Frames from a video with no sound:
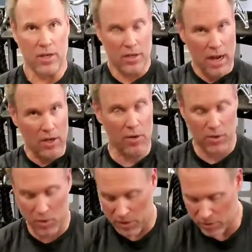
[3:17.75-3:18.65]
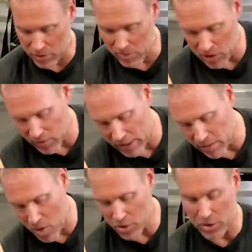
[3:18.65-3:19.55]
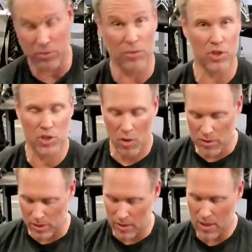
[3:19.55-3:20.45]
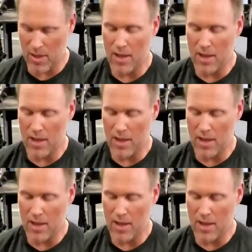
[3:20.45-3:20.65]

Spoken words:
You're not going through as much range of motion through the shoulder.